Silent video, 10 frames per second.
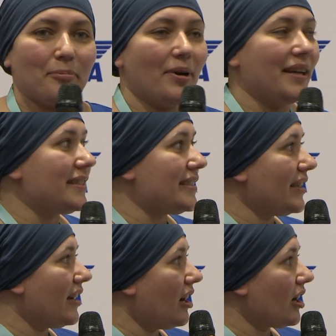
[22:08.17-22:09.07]
but
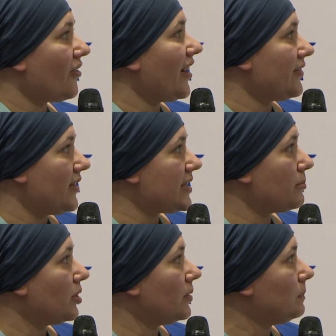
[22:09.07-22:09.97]
quite
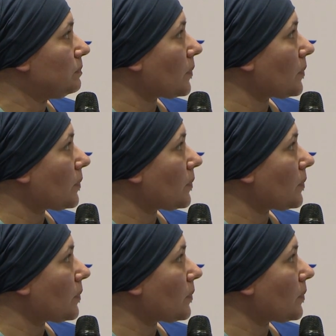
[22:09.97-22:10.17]
visible.